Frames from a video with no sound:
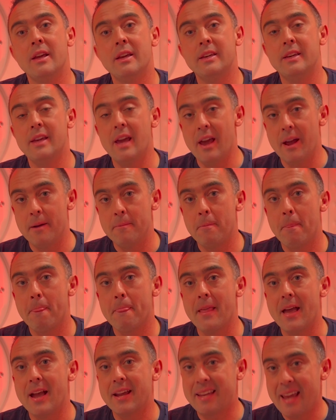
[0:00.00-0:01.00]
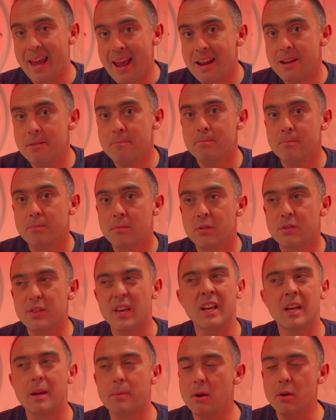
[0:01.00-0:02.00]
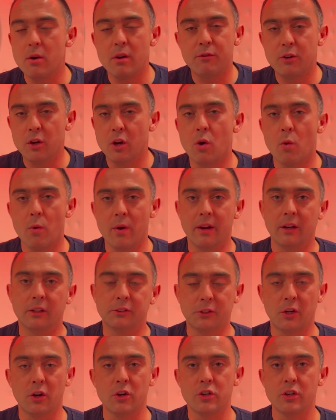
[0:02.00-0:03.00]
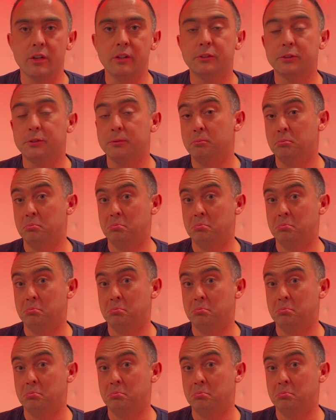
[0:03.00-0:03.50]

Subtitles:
yeah, again, think about if you go on excursions.